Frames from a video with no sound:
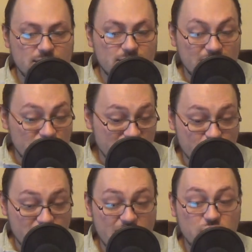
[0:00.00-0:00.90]
such as the
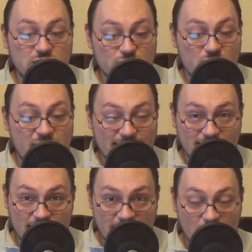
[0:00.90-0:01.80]
religious right,
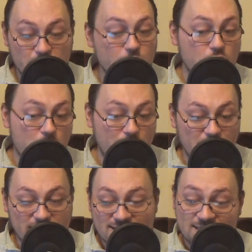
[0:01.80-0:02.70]
the
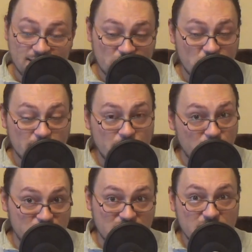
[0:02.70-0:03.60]
anarcho-communists, the shit
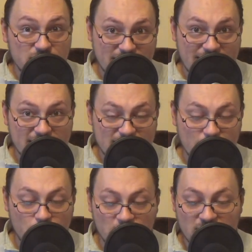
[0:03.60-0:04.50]
posters, and
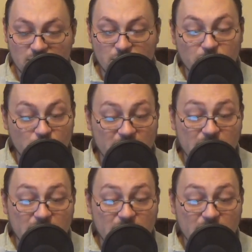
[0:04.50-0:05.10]
so on and so forth.